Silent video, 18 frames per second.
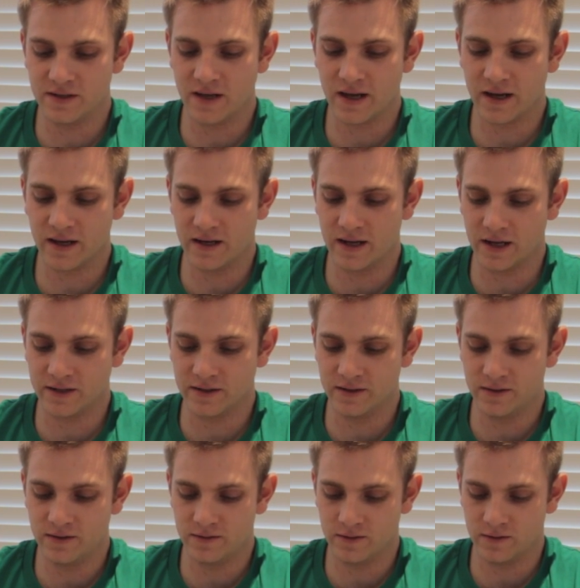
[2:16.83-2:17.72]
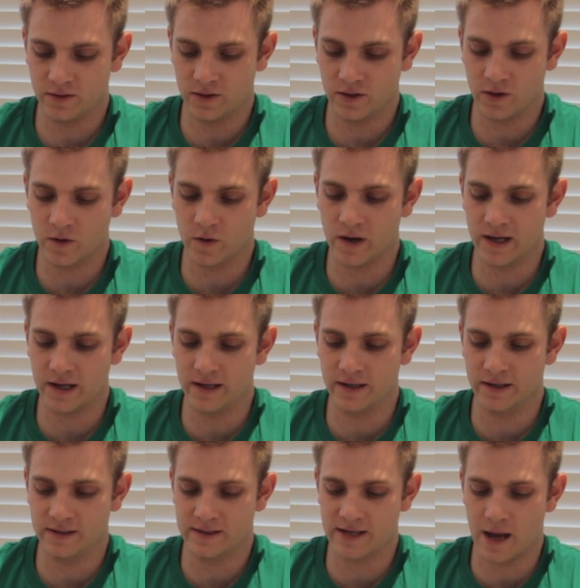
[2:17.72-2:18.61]
to get connected. Go ahead
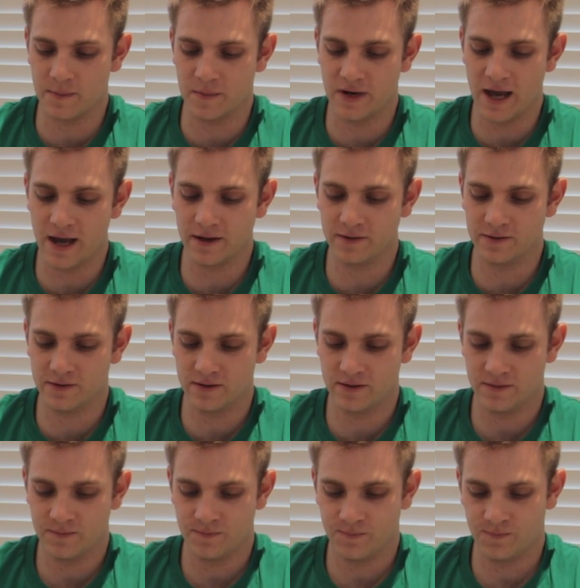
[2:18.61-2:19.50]
and tap Next.